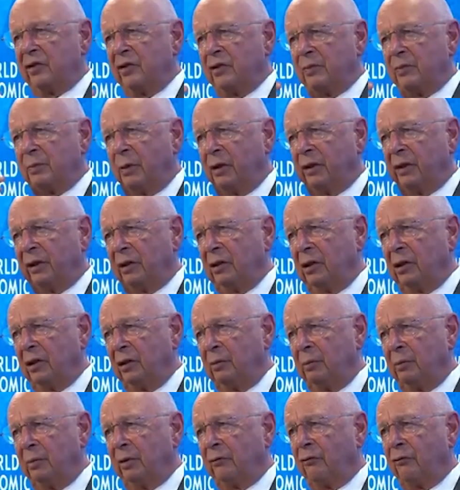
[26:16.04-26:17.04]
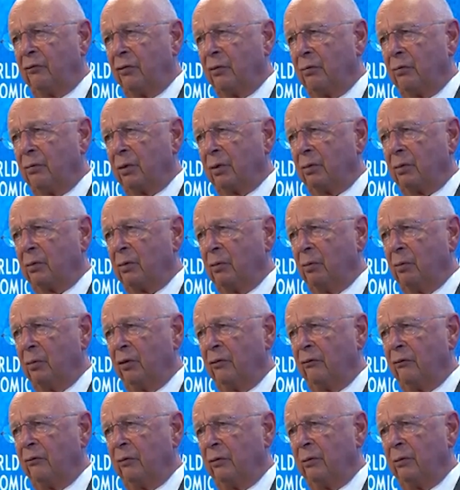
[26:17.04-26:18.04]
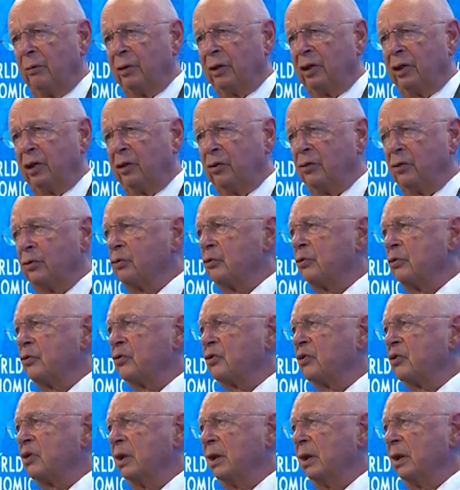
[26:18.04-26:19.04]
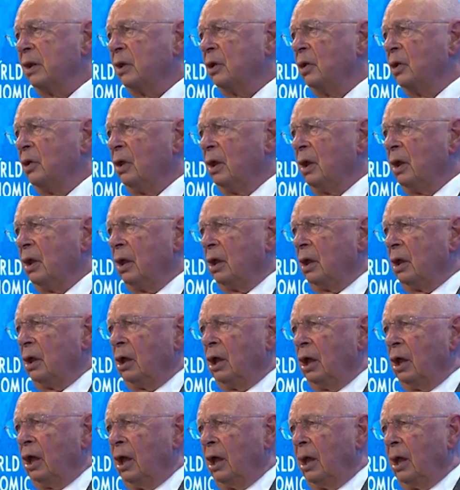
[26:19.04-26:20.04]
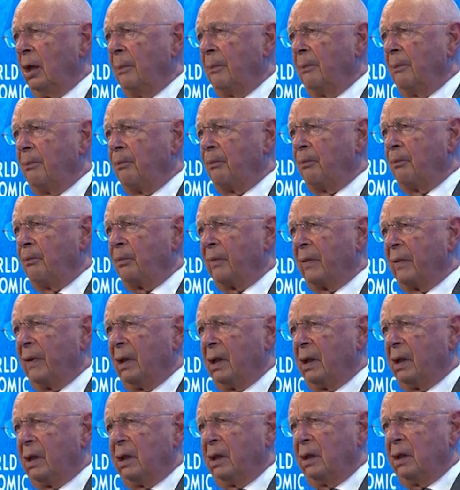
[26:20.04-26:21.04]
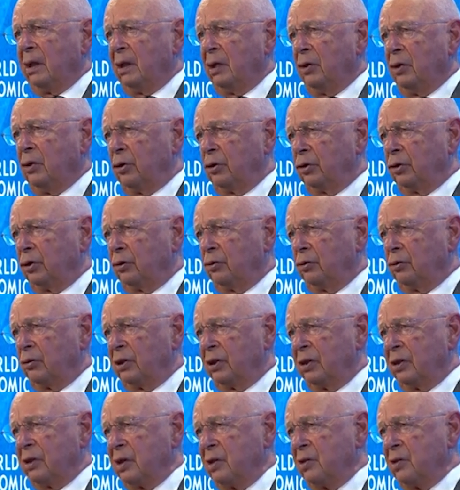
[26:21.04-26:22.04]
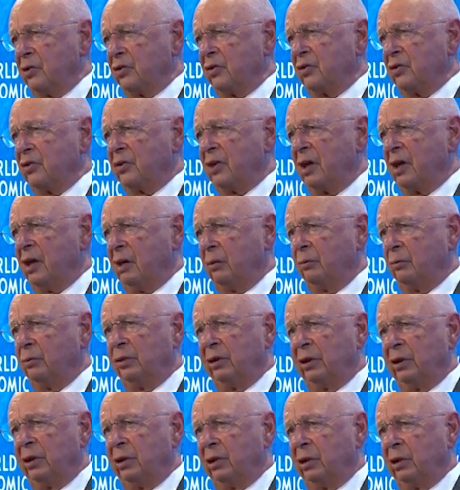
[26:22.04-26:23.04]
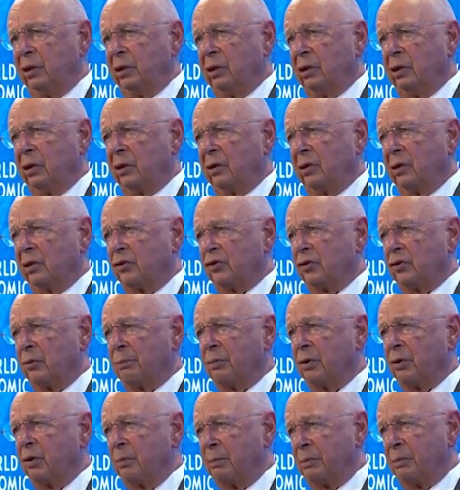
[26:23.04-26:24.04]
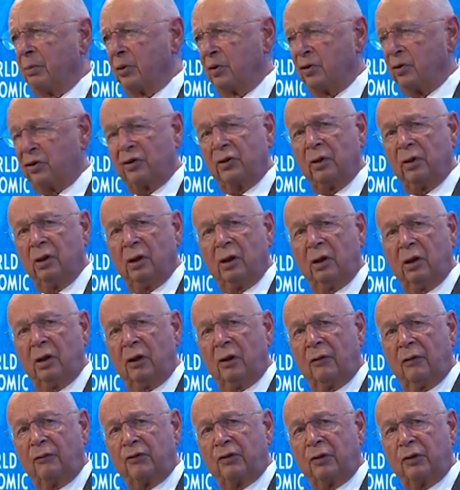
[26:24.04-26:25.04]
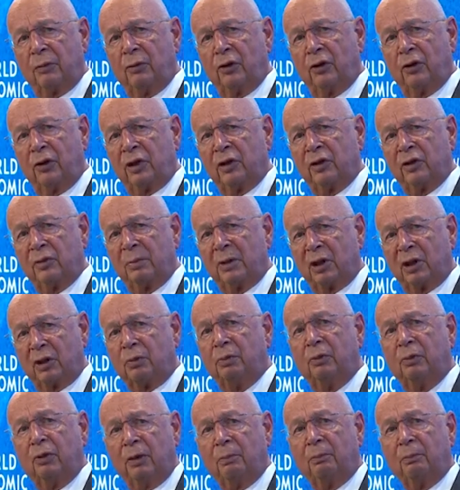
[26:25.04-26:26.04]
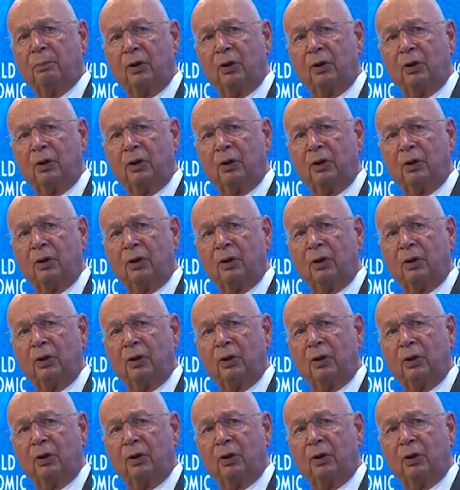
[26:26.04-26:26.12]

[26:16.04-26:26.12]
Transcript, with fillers: this point a little bit forward, more forward, and you could say, um, in order to create this harmony, the purpose of the work is much more